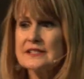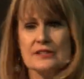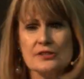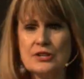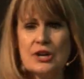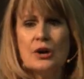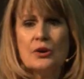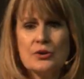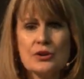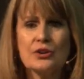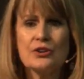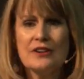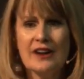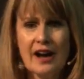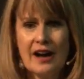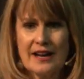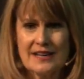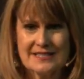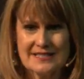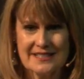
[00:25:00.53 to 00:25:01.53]
No, you're
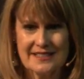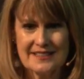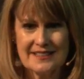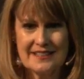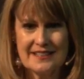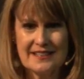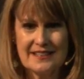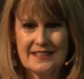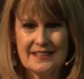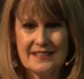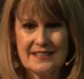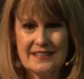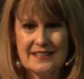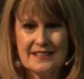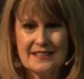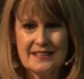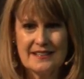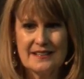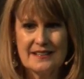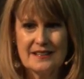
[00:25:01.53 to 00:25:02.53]
not.
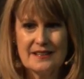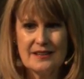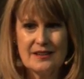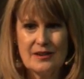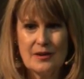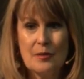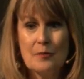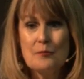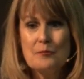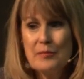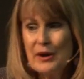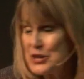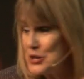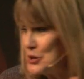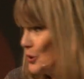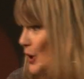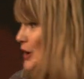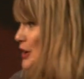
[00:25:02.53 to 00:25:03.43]
But you are